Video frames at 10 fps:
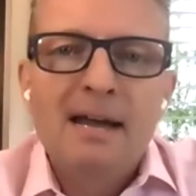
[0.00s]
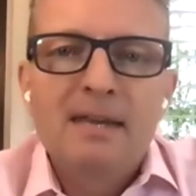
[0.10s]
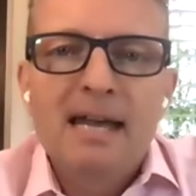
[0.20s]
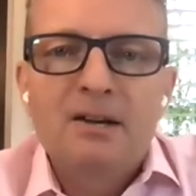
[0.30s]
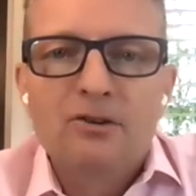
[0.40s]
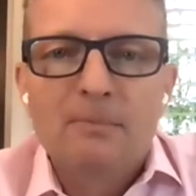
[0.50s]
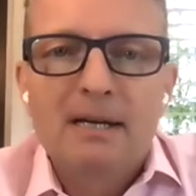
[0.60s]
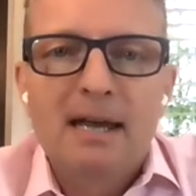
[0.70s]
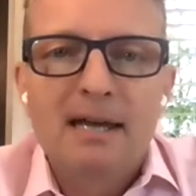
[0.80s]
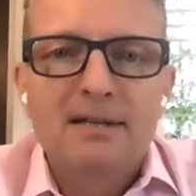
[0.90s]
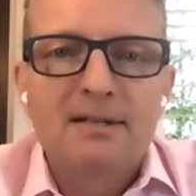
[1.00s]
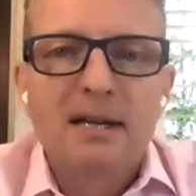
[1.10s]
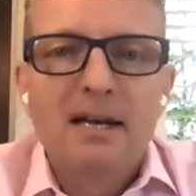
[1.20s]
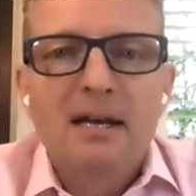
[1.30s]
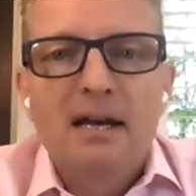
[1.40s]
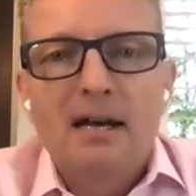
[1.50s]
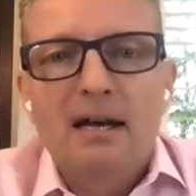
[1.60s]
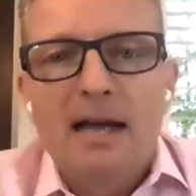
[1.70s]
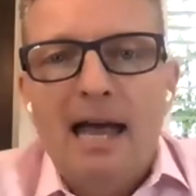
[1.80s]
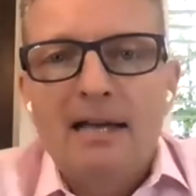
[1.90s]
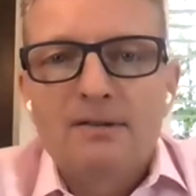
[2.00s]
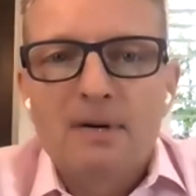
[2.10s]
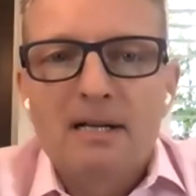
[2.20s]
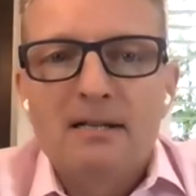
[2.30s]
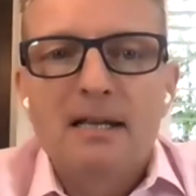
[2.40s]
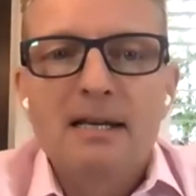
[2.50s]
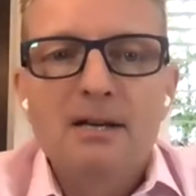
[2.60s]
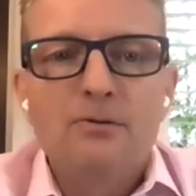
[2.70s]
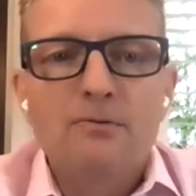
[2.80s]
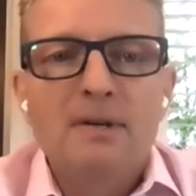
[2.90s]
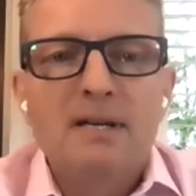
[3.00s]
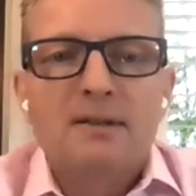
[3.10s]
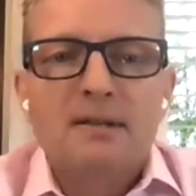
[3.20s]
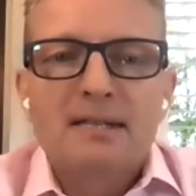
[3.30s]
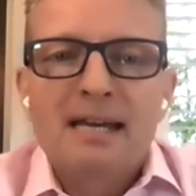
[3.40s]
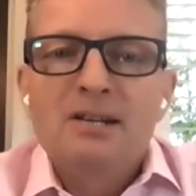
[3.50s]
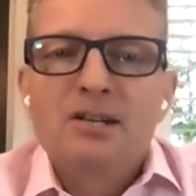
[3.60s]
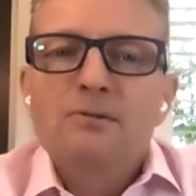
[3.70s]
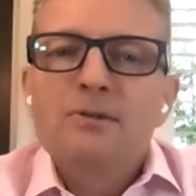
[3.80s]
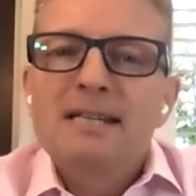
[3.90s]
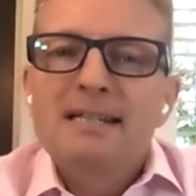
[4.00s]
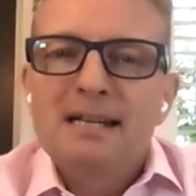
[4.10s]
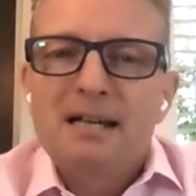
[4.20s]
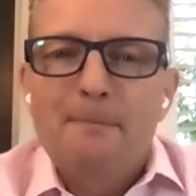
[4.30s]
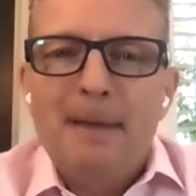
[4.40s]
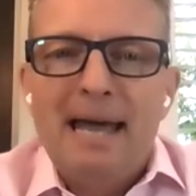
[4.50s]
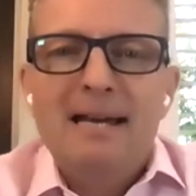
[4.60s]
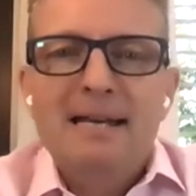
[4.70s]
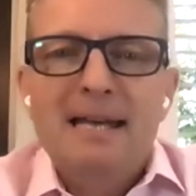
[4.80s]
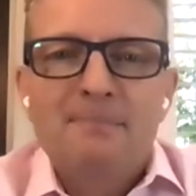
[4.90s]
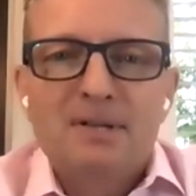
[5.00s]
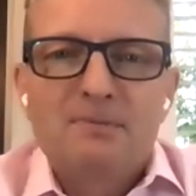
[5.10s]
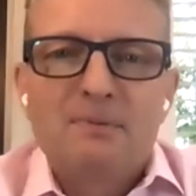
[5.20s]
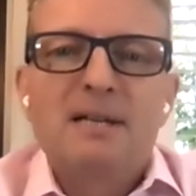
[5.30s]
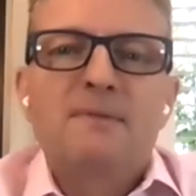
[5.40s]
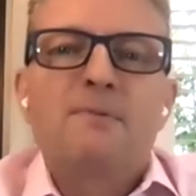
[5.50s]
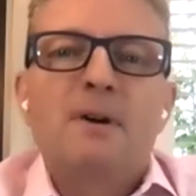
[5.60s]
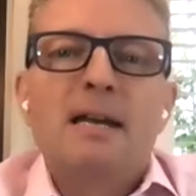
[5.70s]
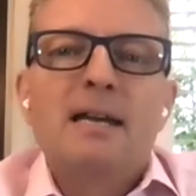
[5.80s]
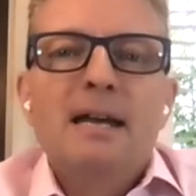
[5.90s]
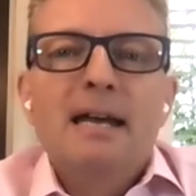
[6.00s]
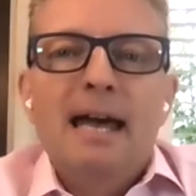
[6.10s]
at the economic case, as well as the legal reasons, and do this in a compelling and persuasive way.